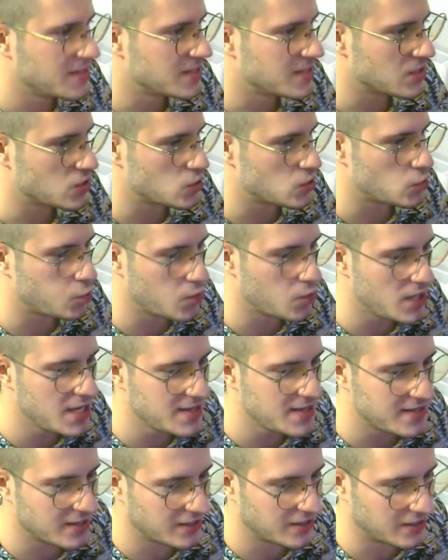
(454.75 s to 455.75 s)
a
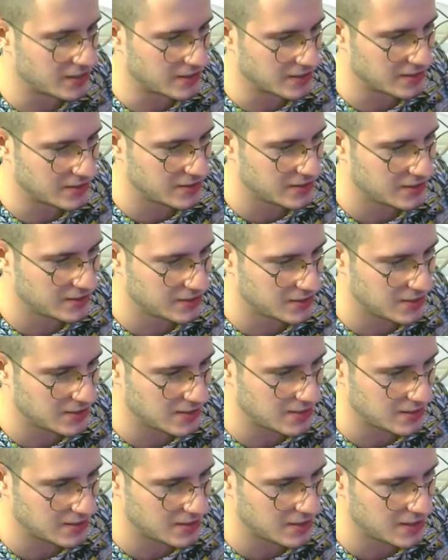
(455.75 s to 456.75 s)
Sweetheart.
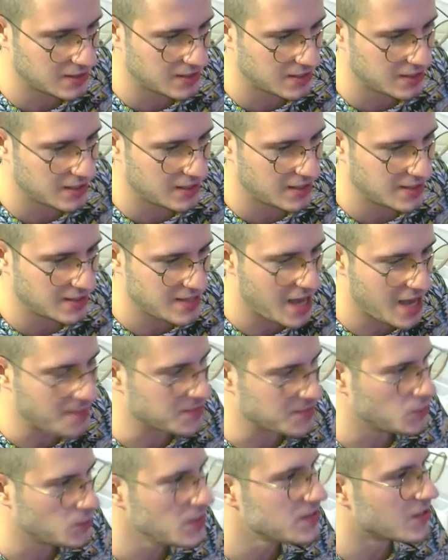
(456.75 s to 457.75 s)
Yep,
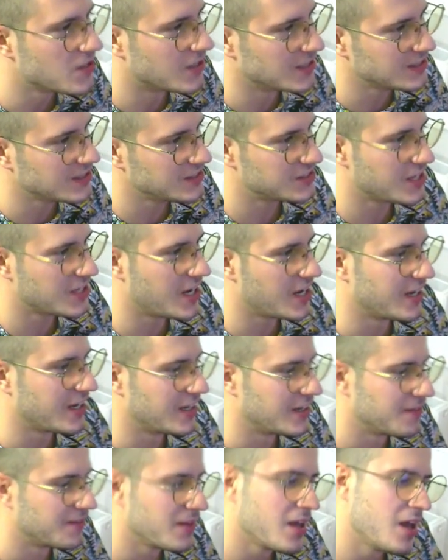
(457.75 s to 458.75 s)
Sweetheart
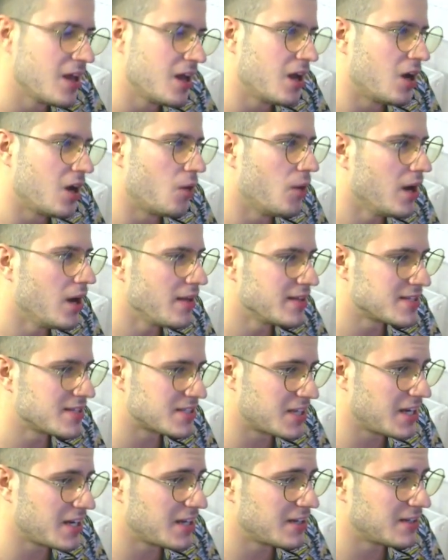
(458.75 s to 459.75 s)
Xayah. Well, the
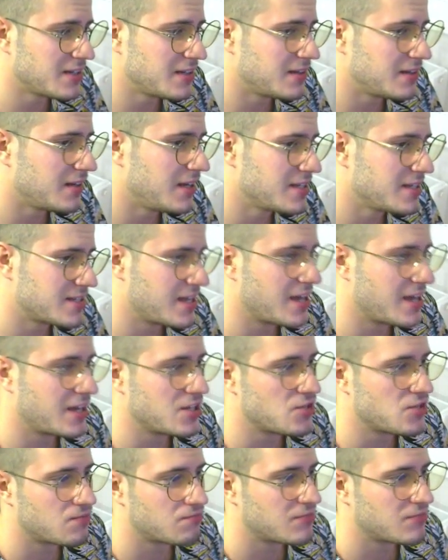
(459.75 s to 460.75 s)
skin is like
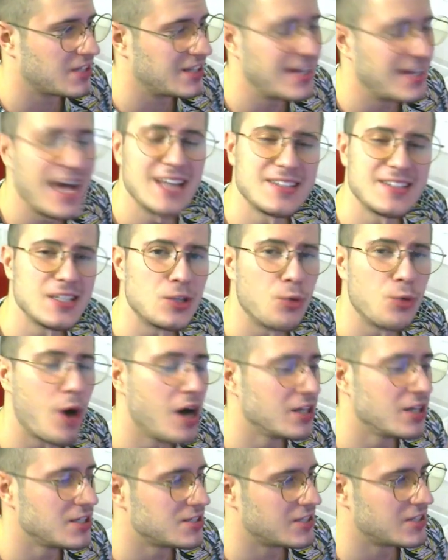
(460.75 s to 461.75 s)
a classic
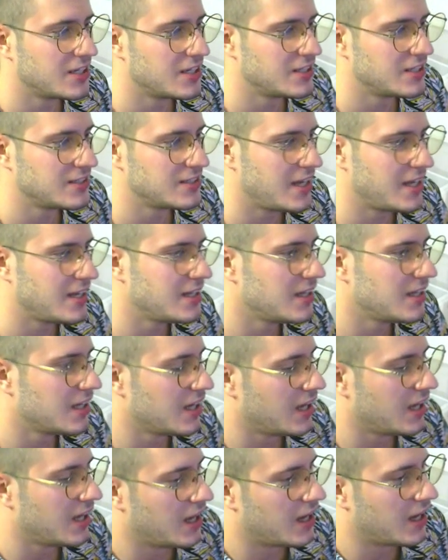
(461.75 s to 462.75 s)
Valentine Day
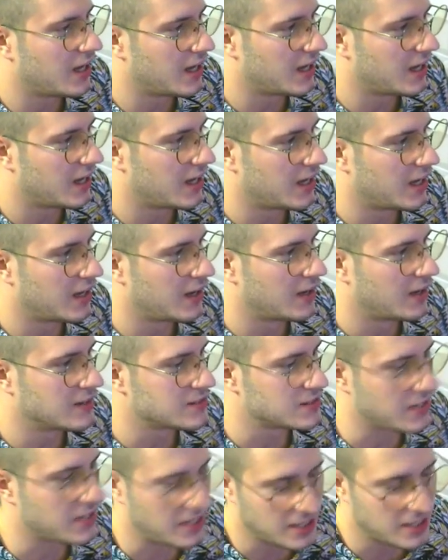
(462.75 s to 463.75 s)

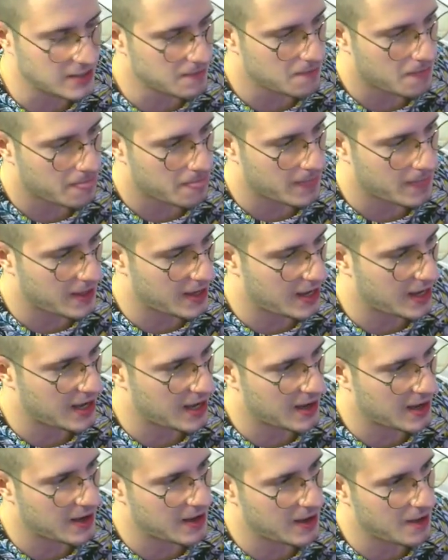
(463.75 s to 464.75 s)
skin.
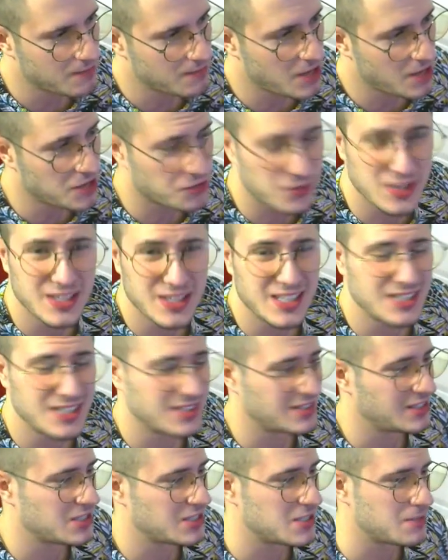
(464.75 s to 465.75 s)
I'm not really into
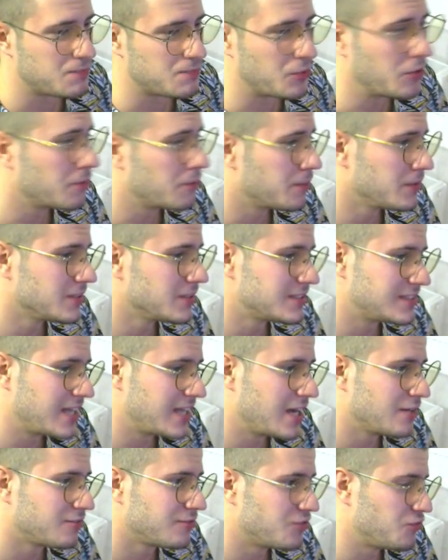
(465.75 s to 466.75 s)
this purple
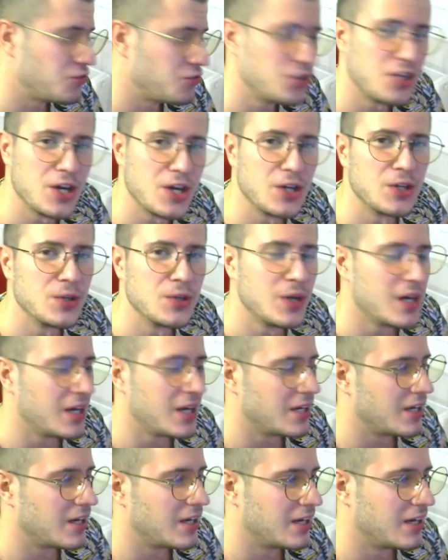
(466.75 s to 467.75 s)
stuff. If you know,
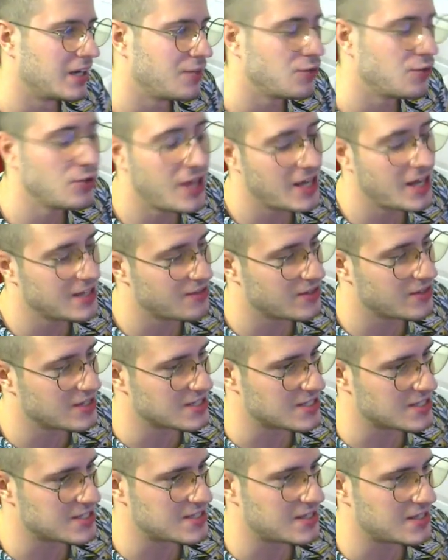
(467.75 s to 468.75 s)
if you like
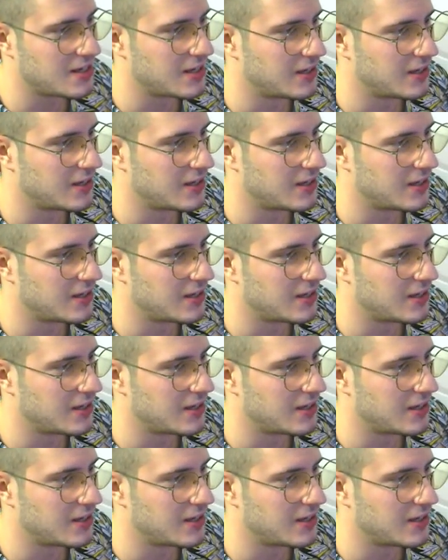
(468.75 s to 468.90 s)
this